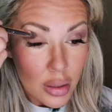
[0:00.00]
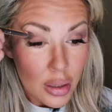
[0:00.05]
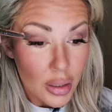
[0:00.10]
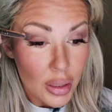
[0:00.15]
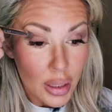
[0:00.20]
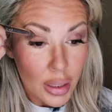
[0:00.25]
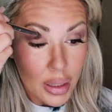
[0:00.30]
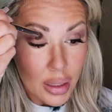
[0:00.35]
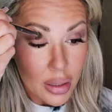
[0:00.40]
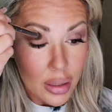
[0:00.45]

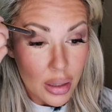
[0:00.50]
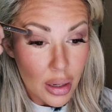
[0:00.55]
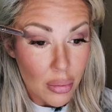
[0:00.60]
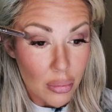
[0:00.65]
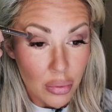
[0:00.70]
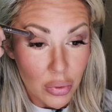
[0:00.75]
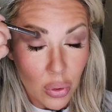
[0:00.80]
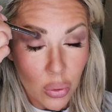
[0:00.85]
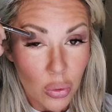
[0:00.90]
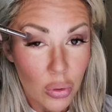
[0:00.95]
Again,
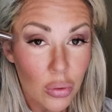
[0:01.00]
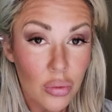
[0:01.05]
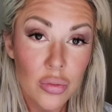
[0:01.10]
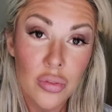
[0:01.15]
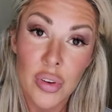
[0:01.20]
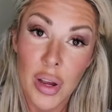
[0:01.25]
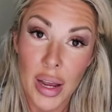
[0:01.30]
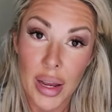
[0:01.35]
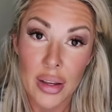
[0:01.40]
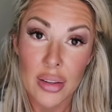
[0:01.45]
I'm going
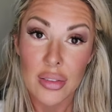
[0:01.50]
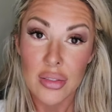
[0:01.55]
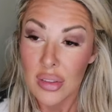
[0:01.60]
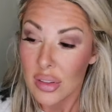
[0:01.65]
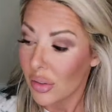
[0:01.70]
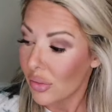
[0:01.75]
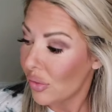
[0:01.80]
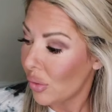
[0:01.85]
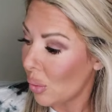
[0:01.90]
fast